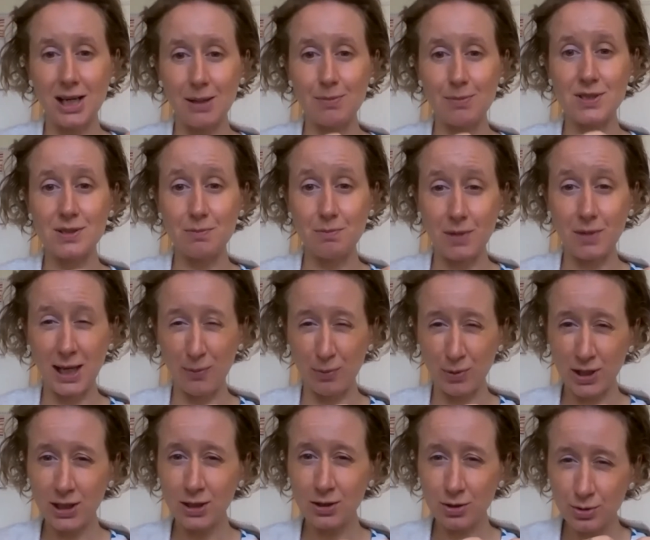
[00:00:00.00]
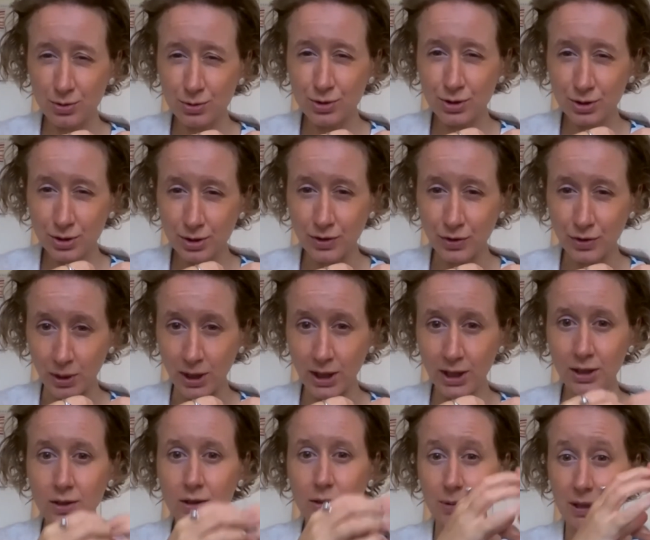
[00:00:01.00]
happens in men when they get older as
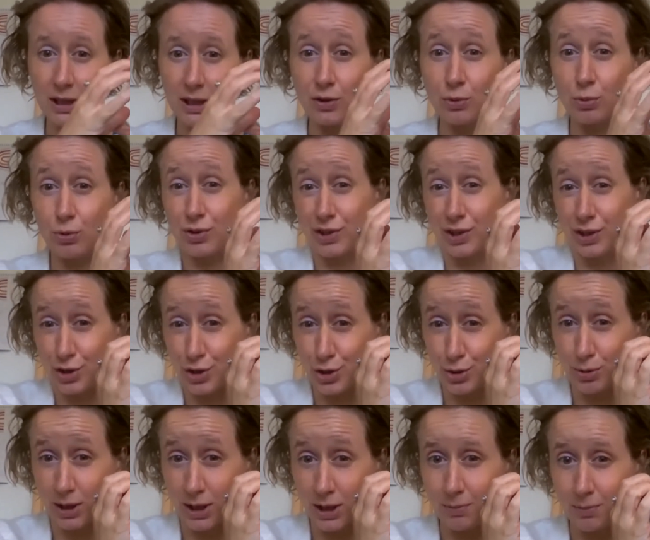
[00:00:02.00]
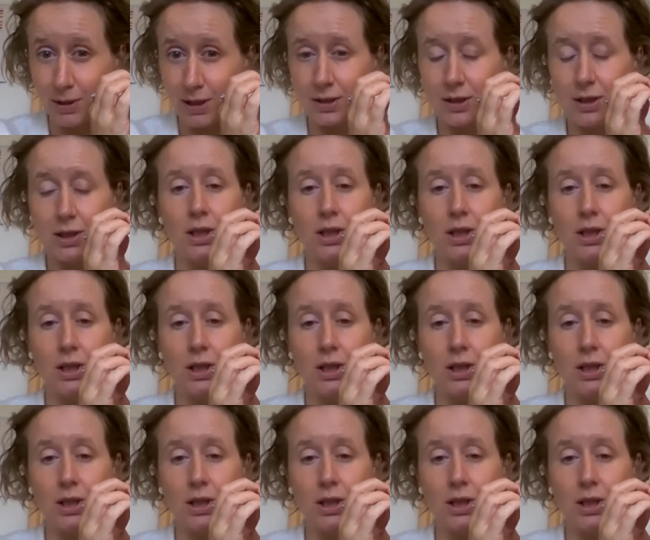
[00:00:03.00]
well. The penis will start to shrink a bit.